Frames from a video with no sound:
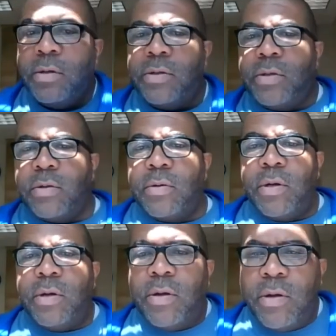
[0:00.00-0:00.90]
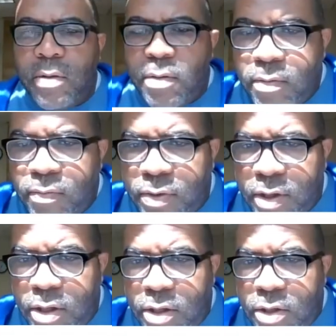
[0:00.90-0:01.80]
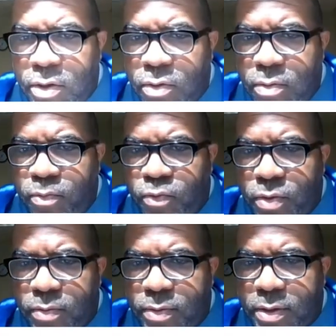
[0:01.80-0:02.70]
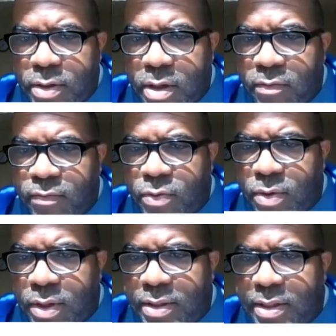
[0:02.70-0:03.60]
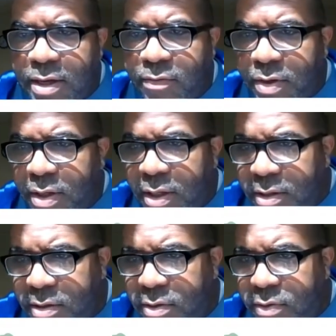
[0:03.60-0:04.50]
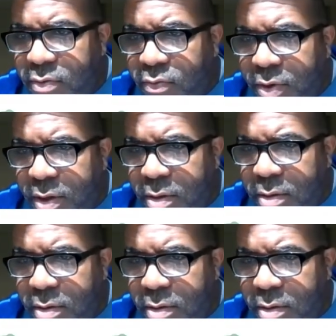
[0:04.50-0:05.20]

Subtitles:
So the cube root of 27 is 3.